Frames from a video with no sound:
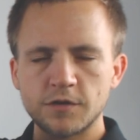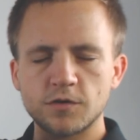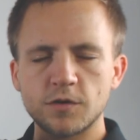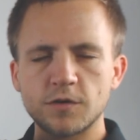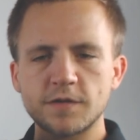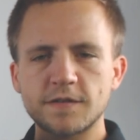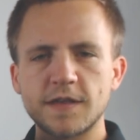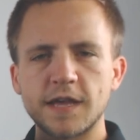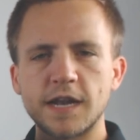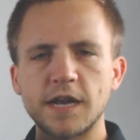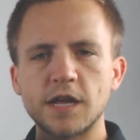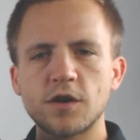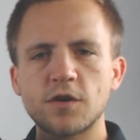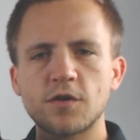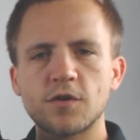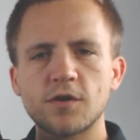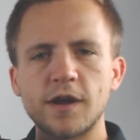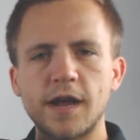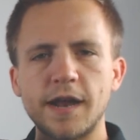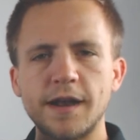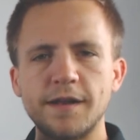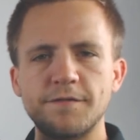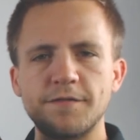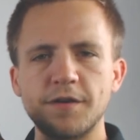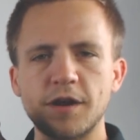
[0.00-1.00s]
So it's going to
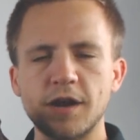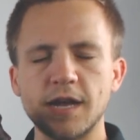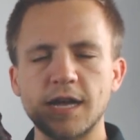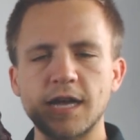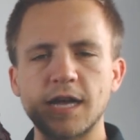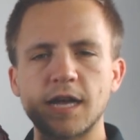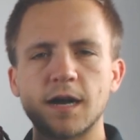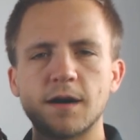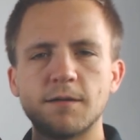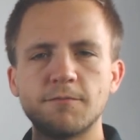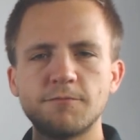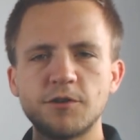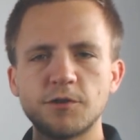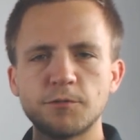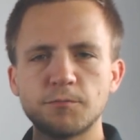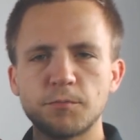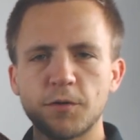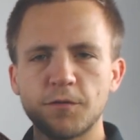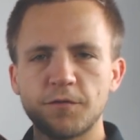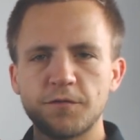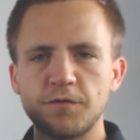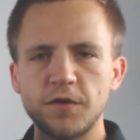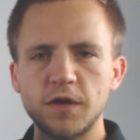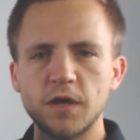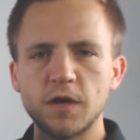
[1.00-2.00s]
create a very
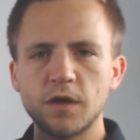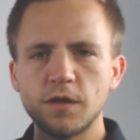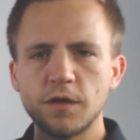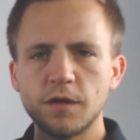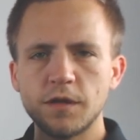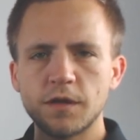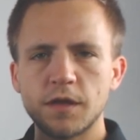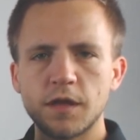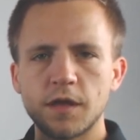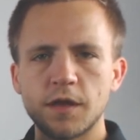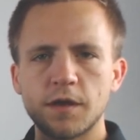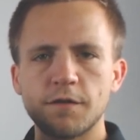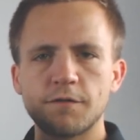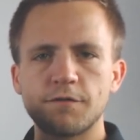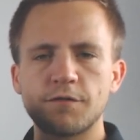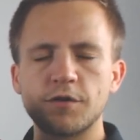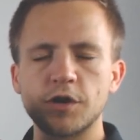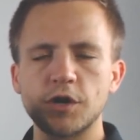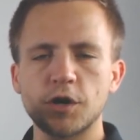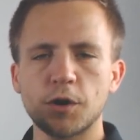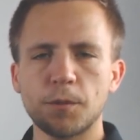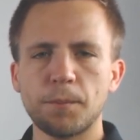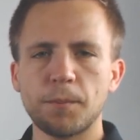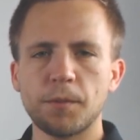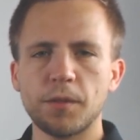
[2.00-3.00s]
comfortable feel
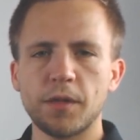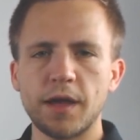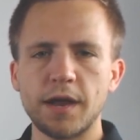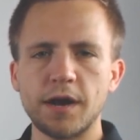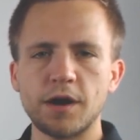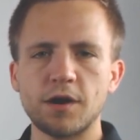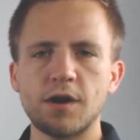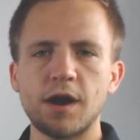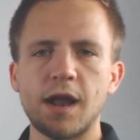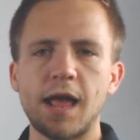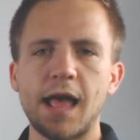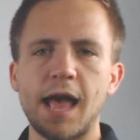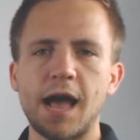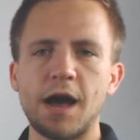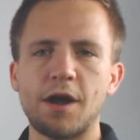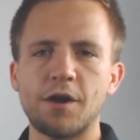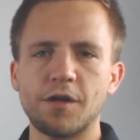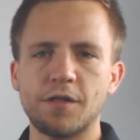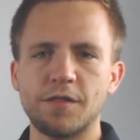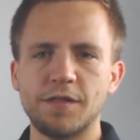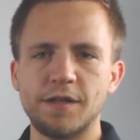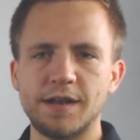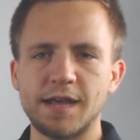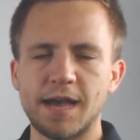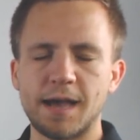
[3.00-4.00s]
for your player
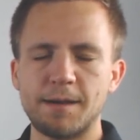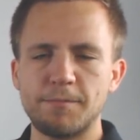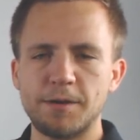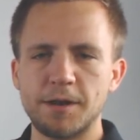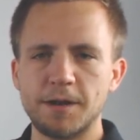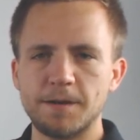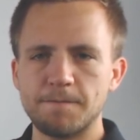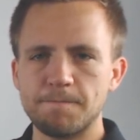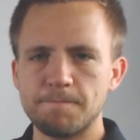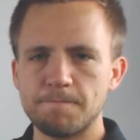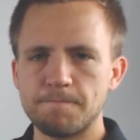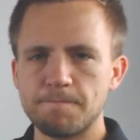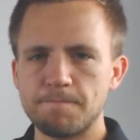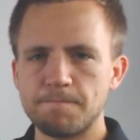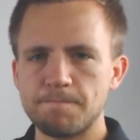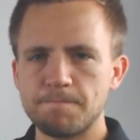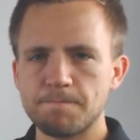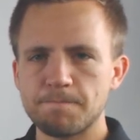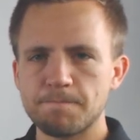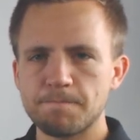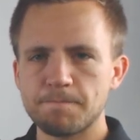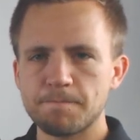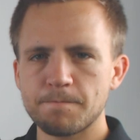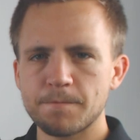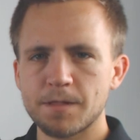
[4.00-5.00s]
out on the diamond.
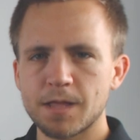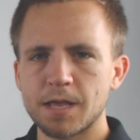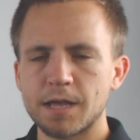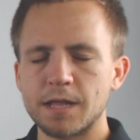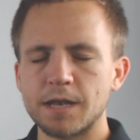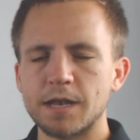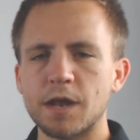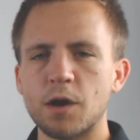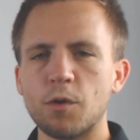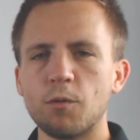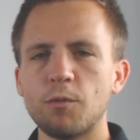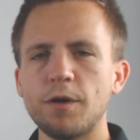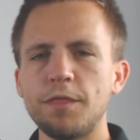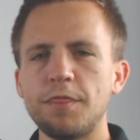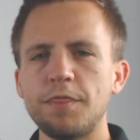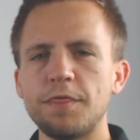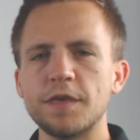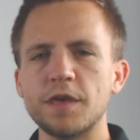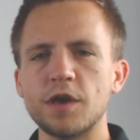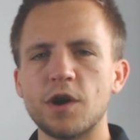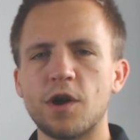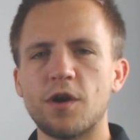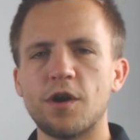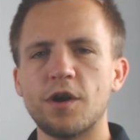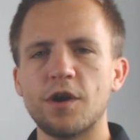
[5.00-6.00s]
Now with
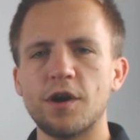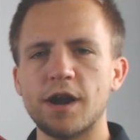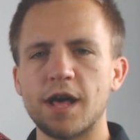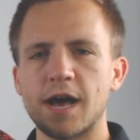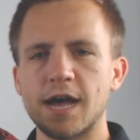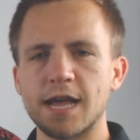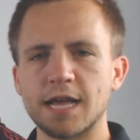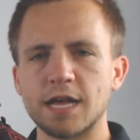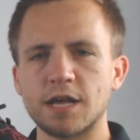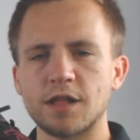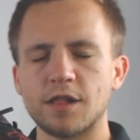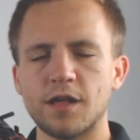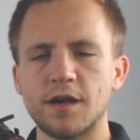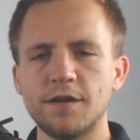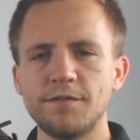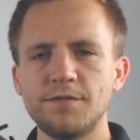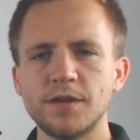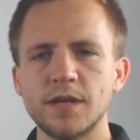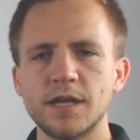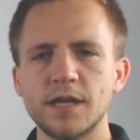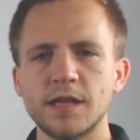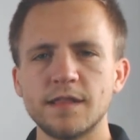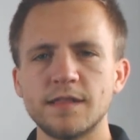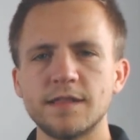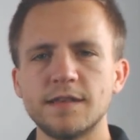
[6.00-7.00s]
the R9
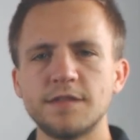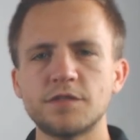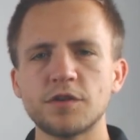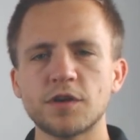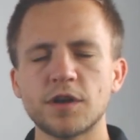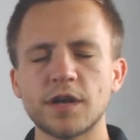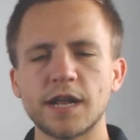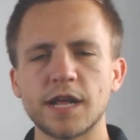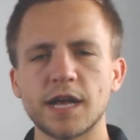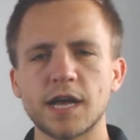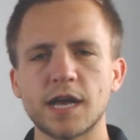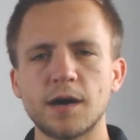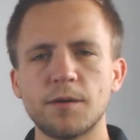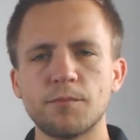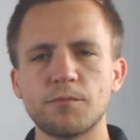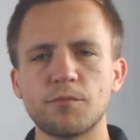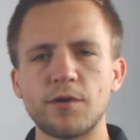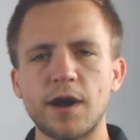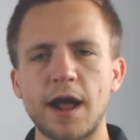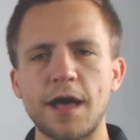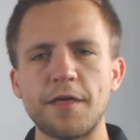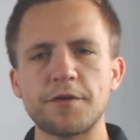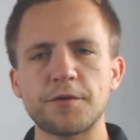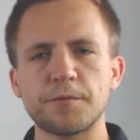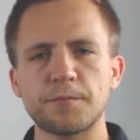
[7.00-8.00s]
glove, these are going to come
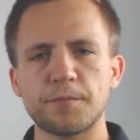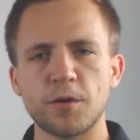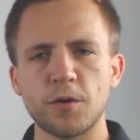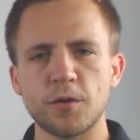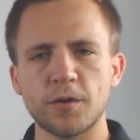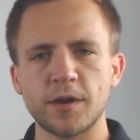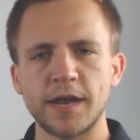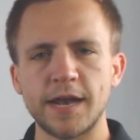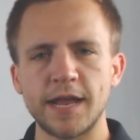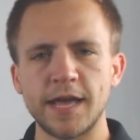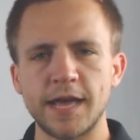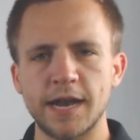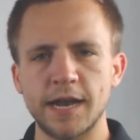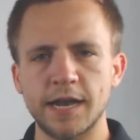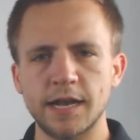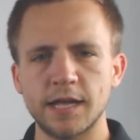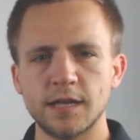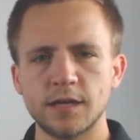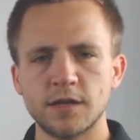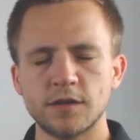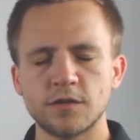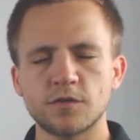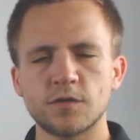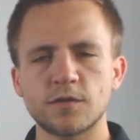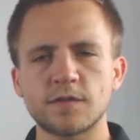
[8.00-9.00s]
rather broken in.
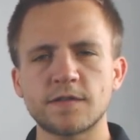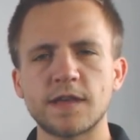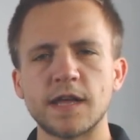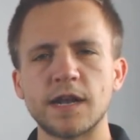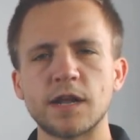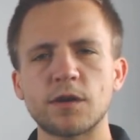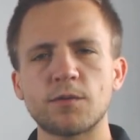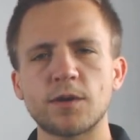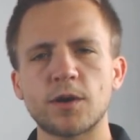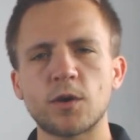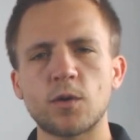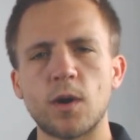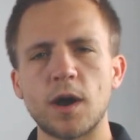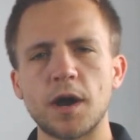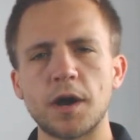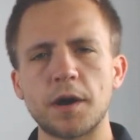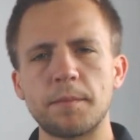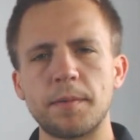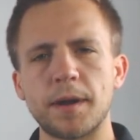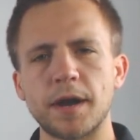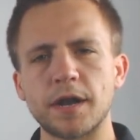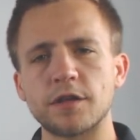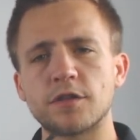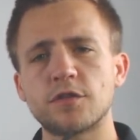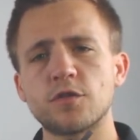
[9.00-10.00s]
So it's going to
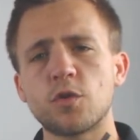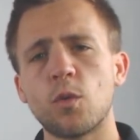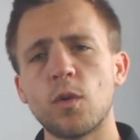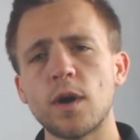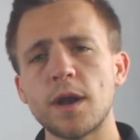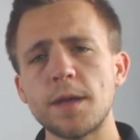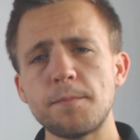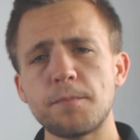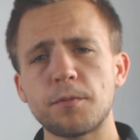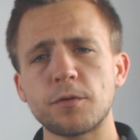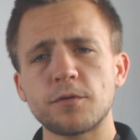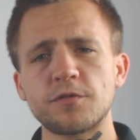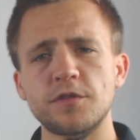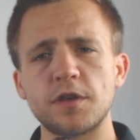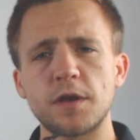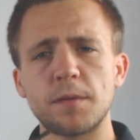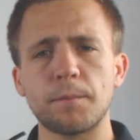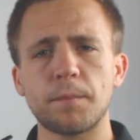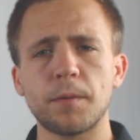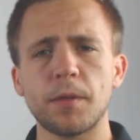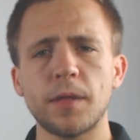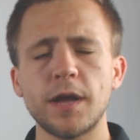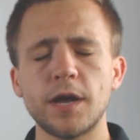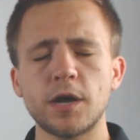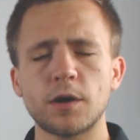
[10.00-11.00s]
require about a 20%
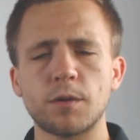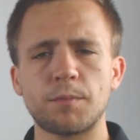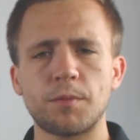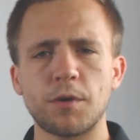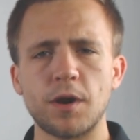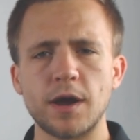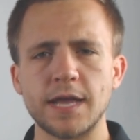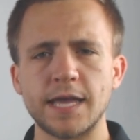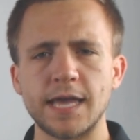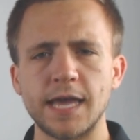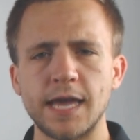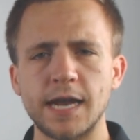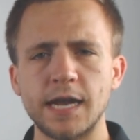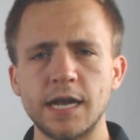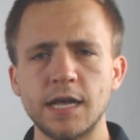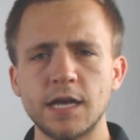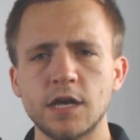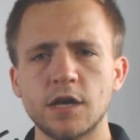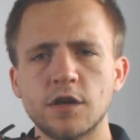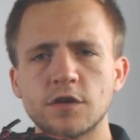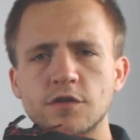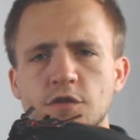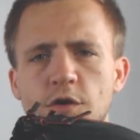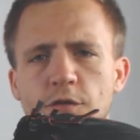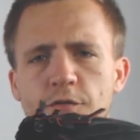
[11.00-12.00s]
player break-in,
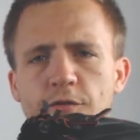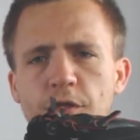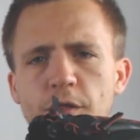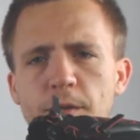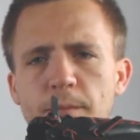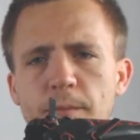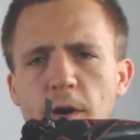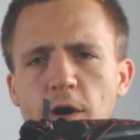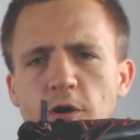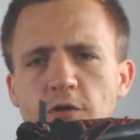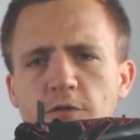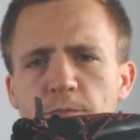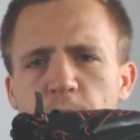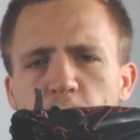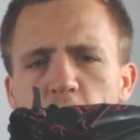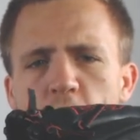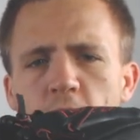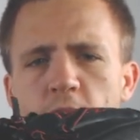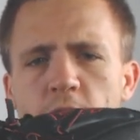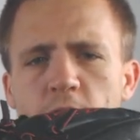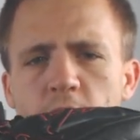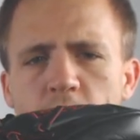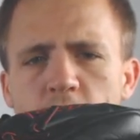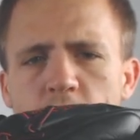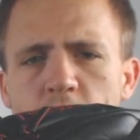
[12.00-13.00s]
so for the most
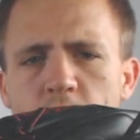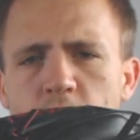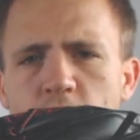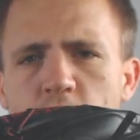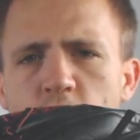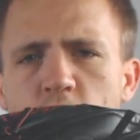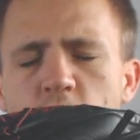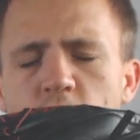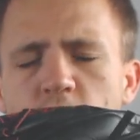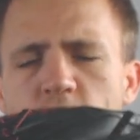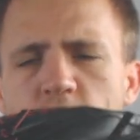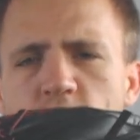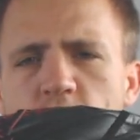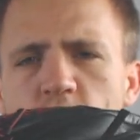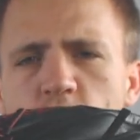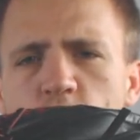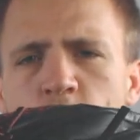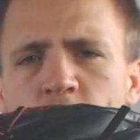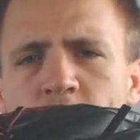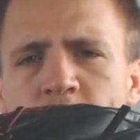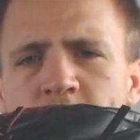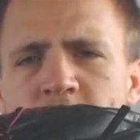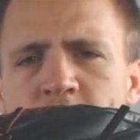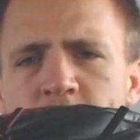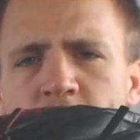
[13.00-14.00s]
part, you can
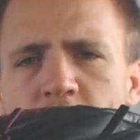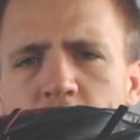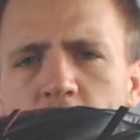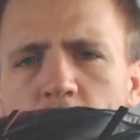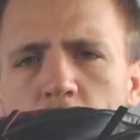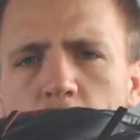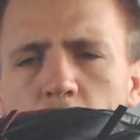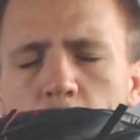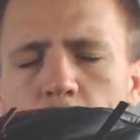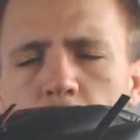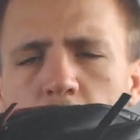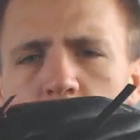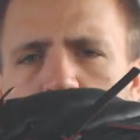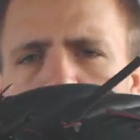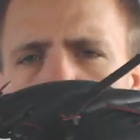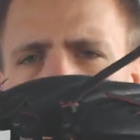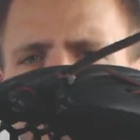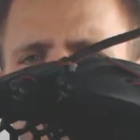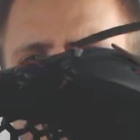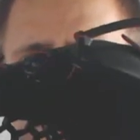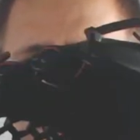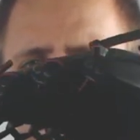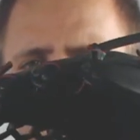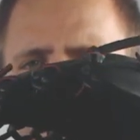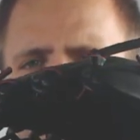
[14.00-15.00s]
squeeze it upon
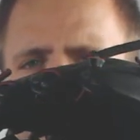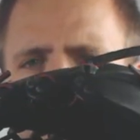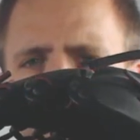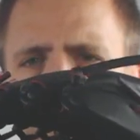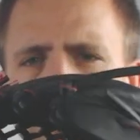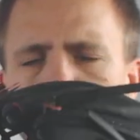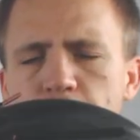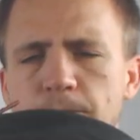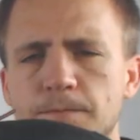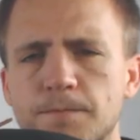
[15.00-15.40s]
arrival.